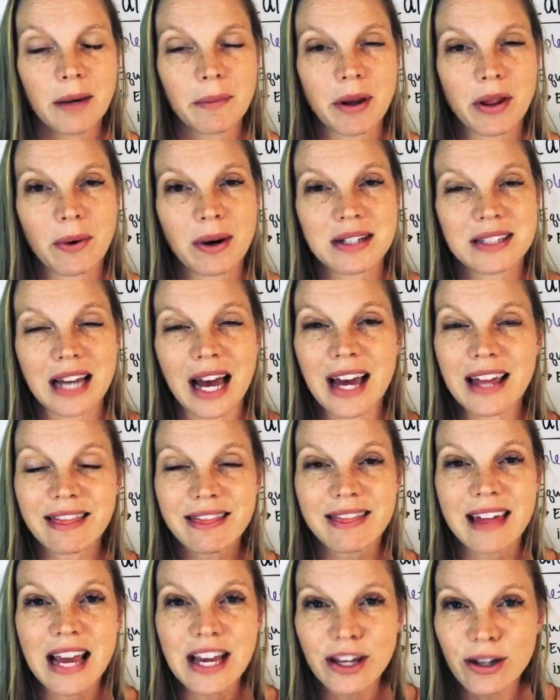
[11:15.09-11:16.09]
Otherwise, I
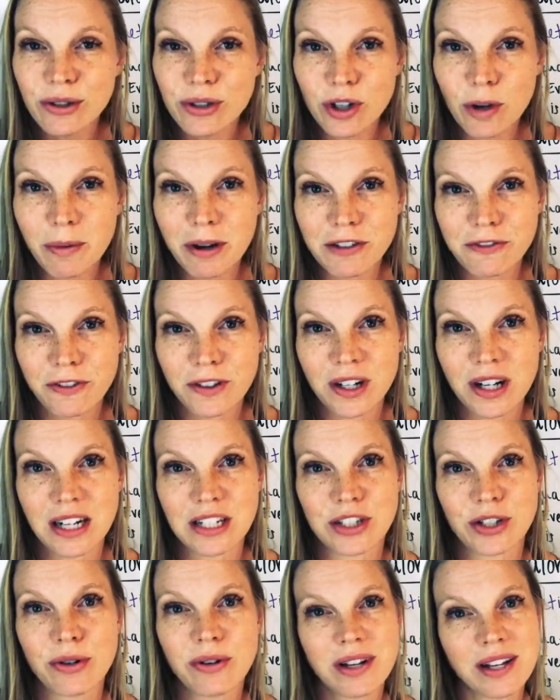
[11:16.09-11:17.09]
thank you so much
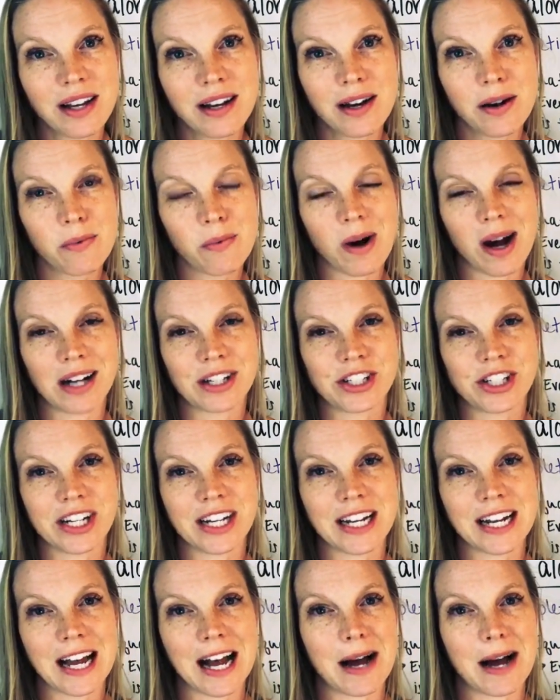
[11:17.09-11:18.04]
for tuning in and watching.